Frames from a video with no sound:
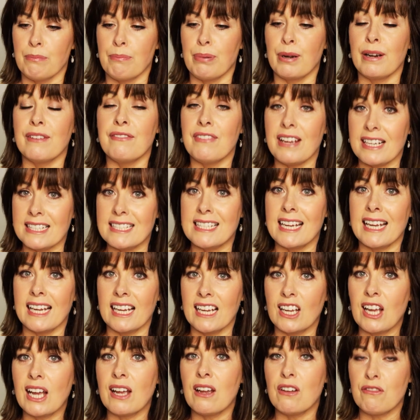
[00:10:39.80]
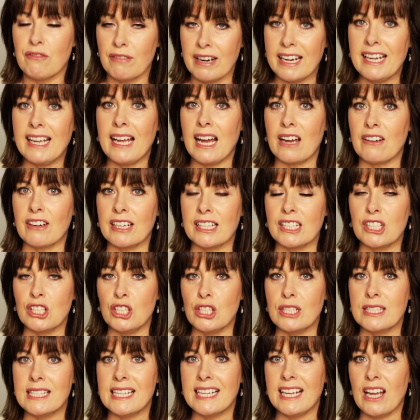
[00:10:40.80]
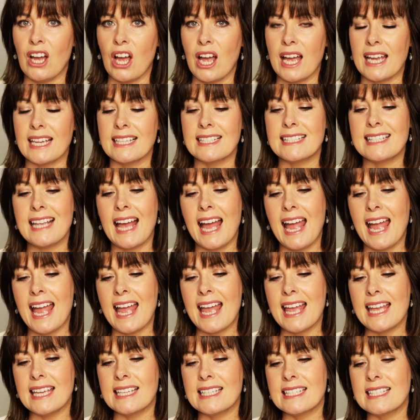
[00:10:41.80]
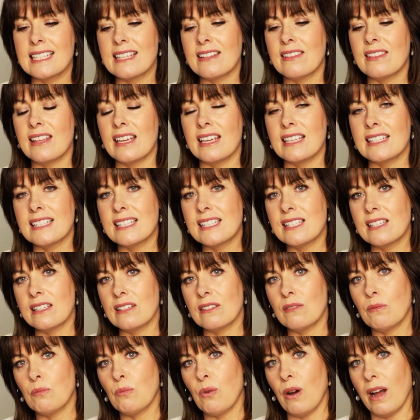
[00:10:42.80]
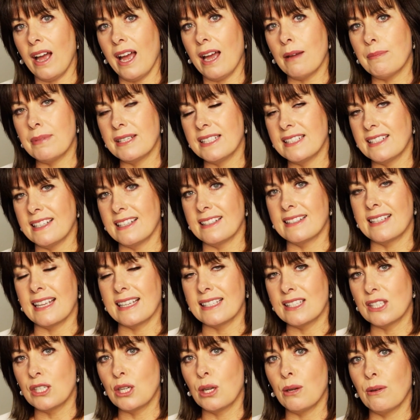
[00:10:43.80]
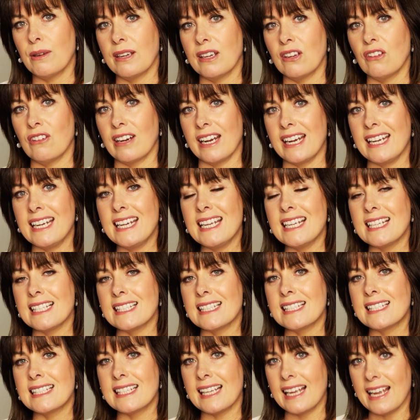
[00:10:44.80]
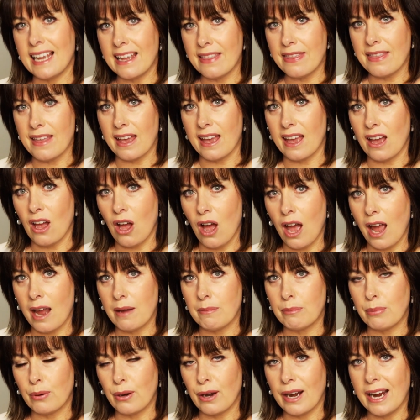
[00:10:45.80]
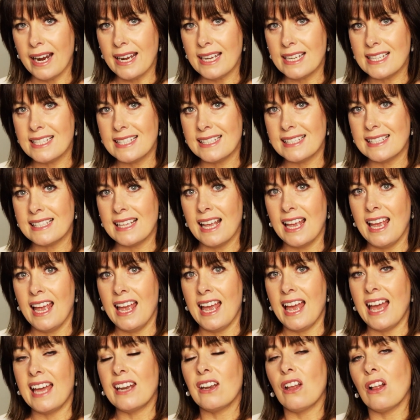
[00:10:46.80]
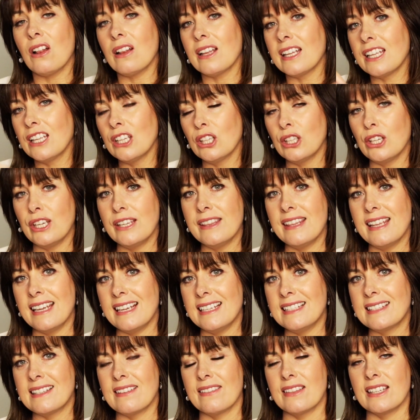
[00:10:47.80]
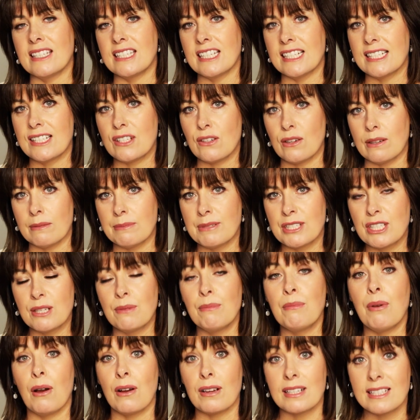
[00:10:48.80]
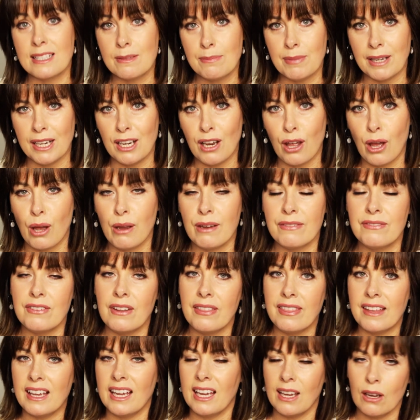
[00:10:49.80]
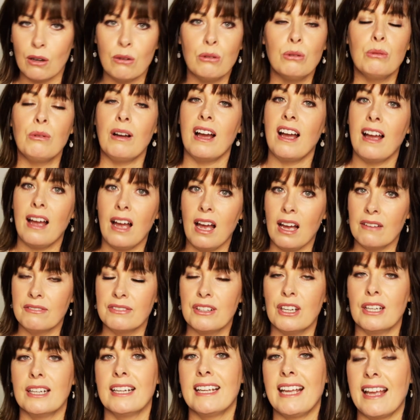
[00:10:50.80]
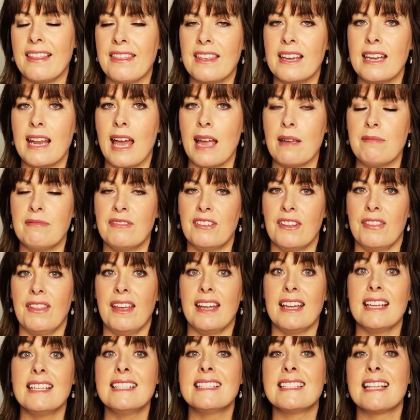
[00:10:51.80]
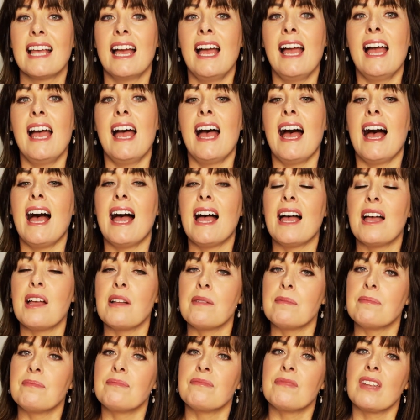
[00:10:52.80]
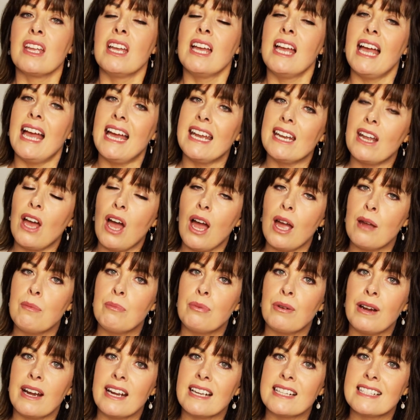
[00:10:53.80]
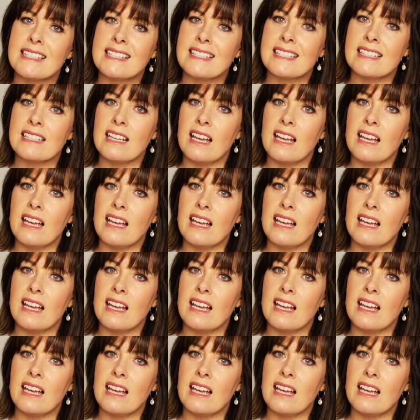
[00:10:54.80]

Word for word: preventing recurrent UTIs. And there's, what happens is there's two ingredients in that Hyprex, and I'll include these in the description box below if you're thinking, oh, I've got to get the name for these. And Hyprex